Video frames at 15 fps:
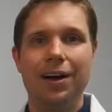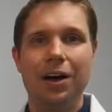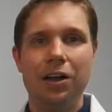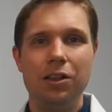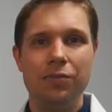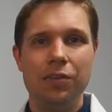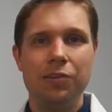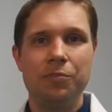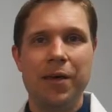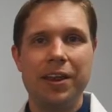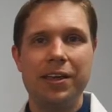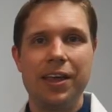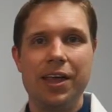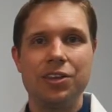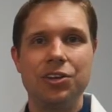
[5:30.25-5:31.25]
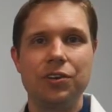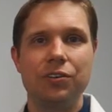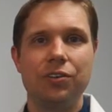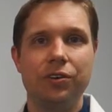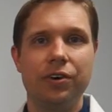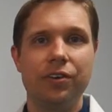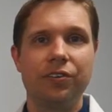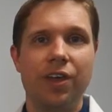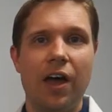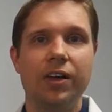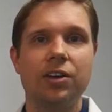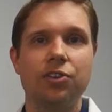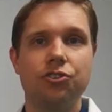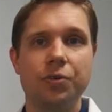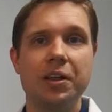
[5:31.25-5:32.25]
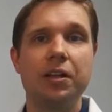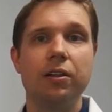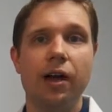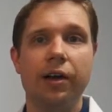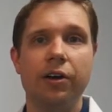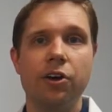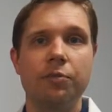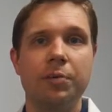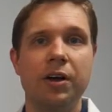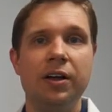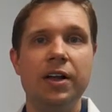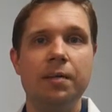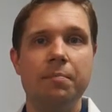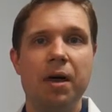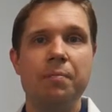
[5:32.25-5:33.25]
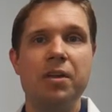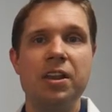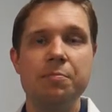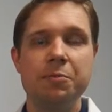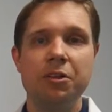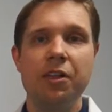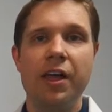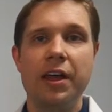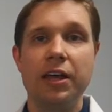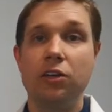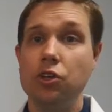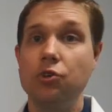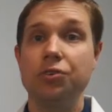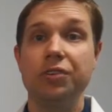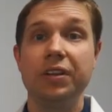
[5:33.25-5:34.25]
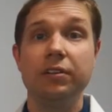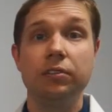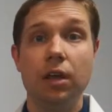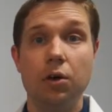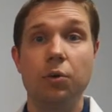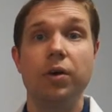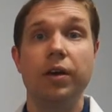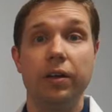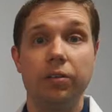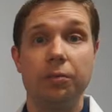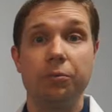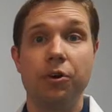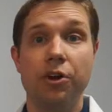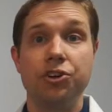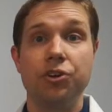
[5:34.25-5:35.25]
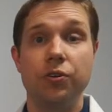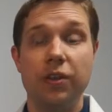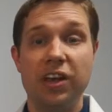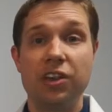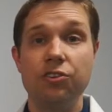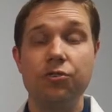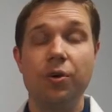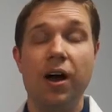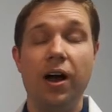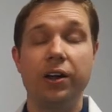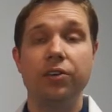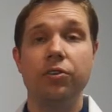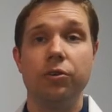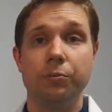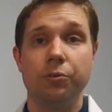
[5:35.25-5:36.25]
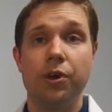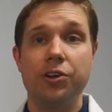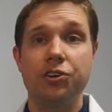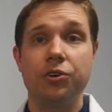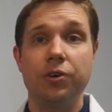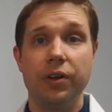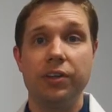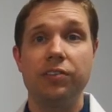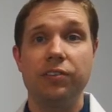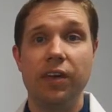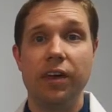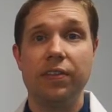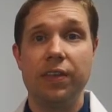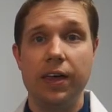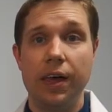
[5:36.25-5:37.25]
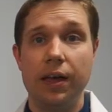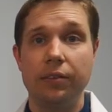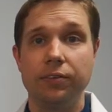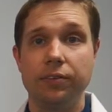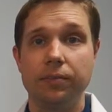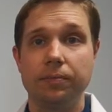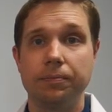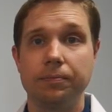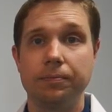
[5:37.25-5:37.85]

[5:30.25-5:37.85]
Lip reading: All of these medications are designed to treat glaucoma by manipulating, usually lowering the pressure, the intraocular pressure inside the eyes.